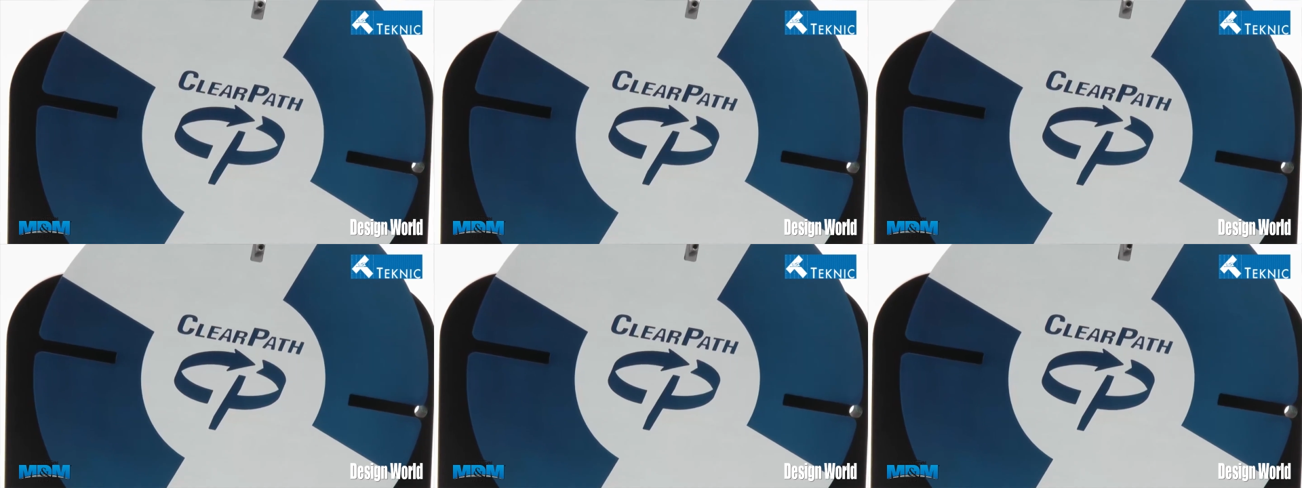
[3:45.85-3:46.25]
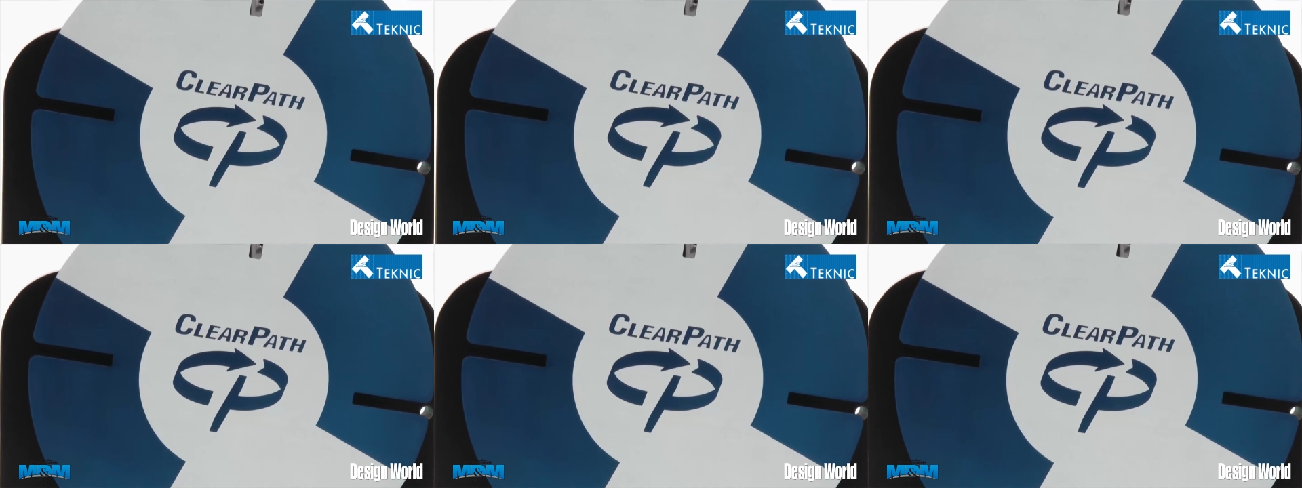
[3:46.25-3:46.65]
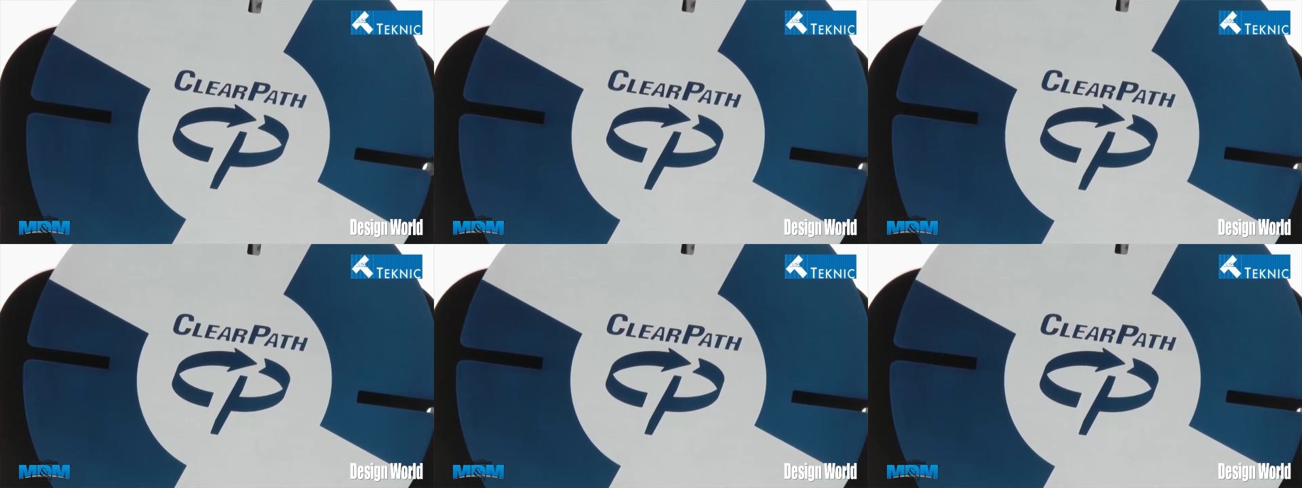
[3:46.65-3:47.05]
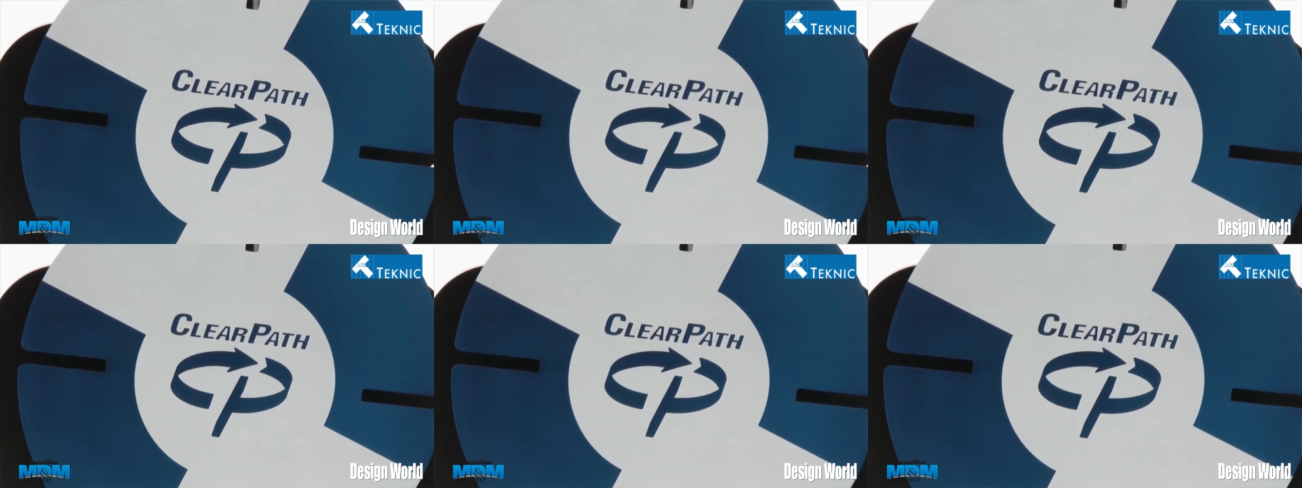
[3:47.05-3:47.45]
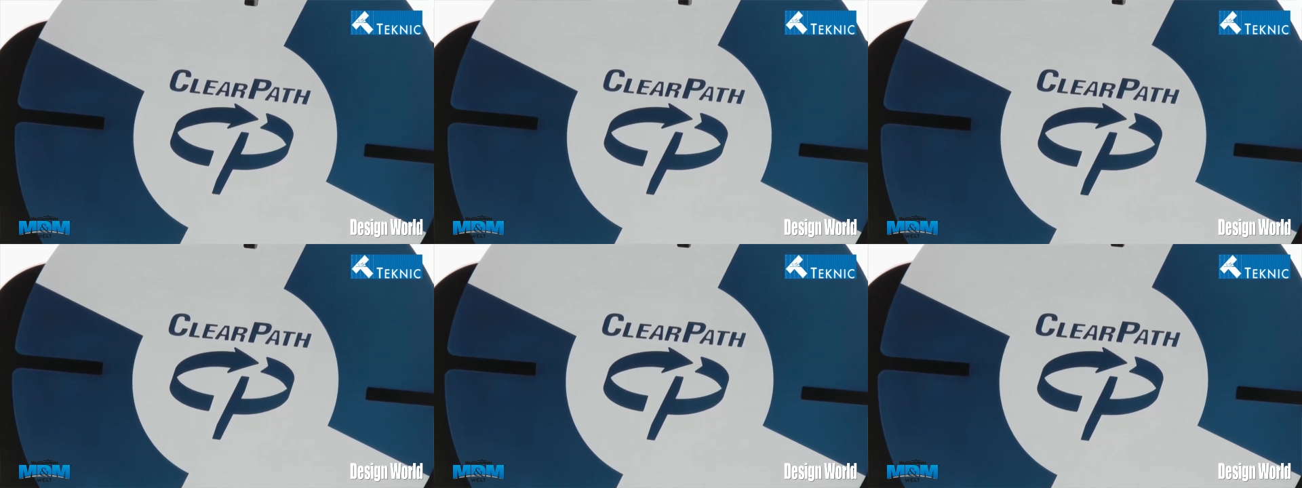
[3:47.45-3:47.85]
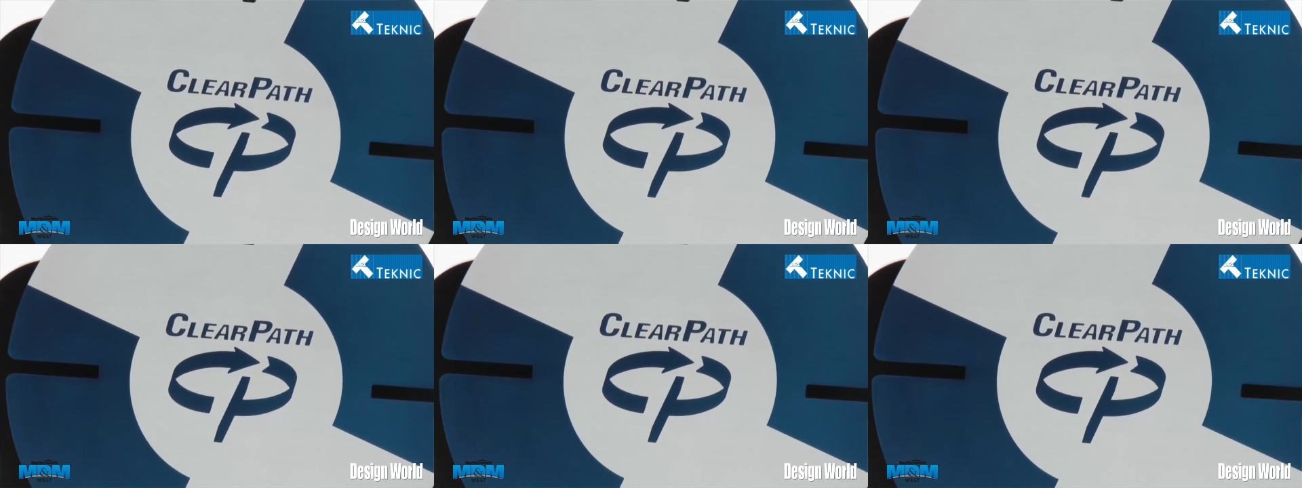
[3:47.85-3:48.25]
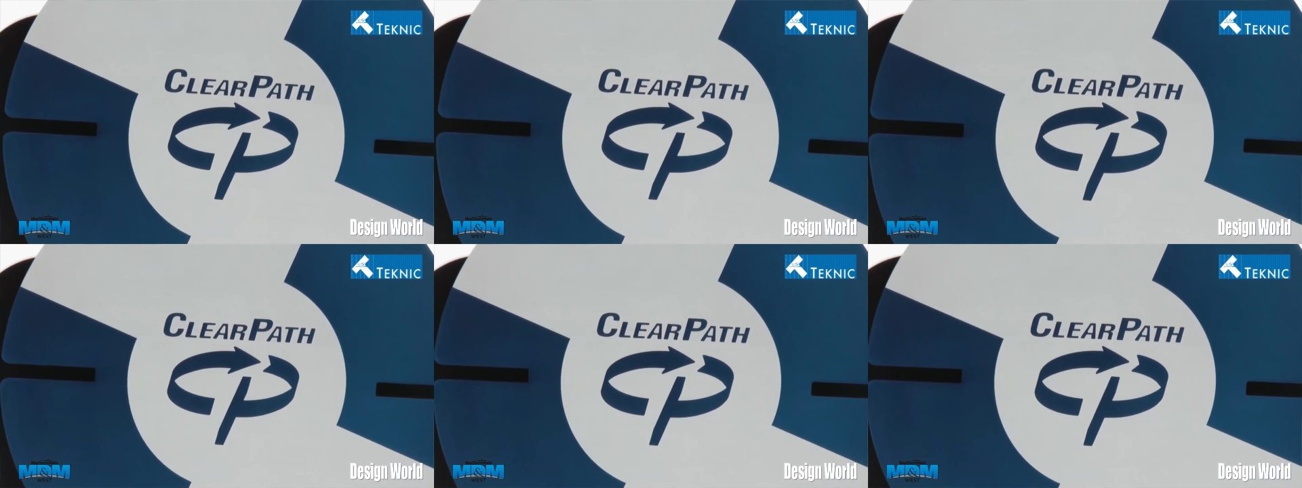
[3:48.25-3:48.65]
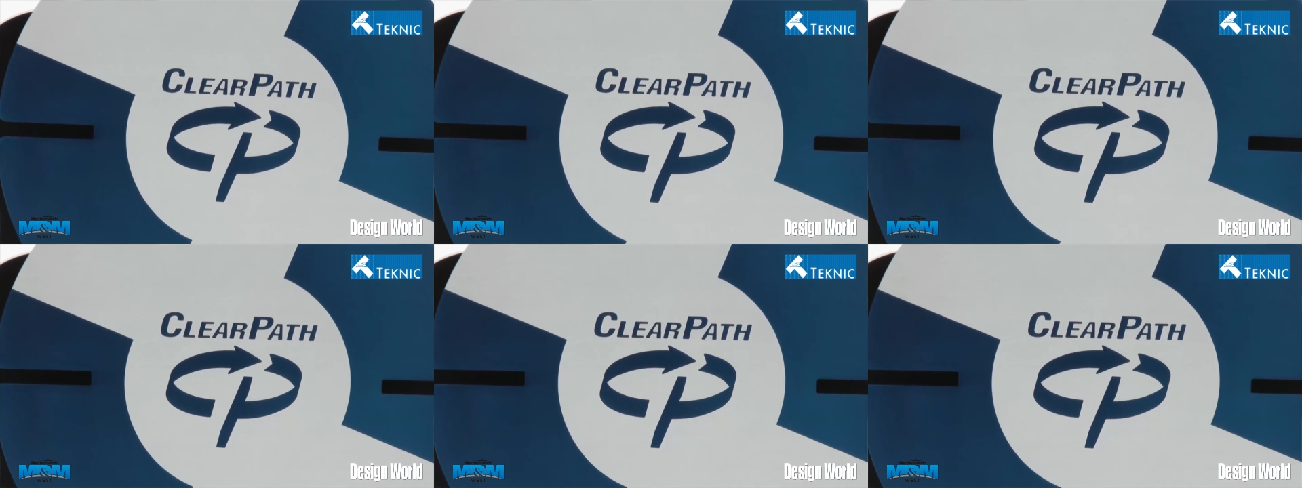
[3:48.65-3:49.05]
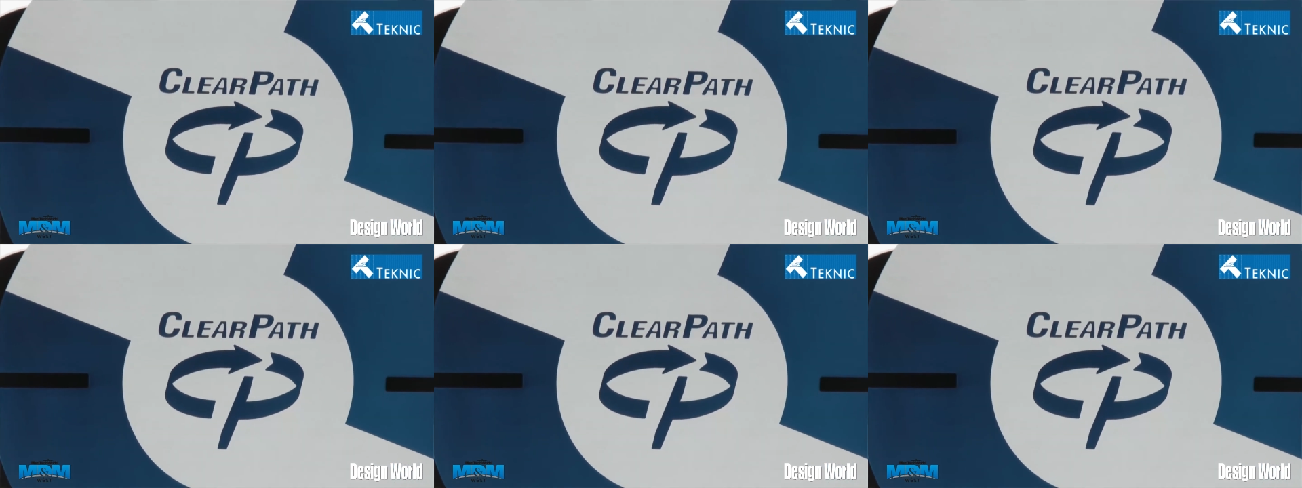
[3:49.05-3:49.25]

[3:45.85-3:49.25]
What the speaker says: (no speaker visible)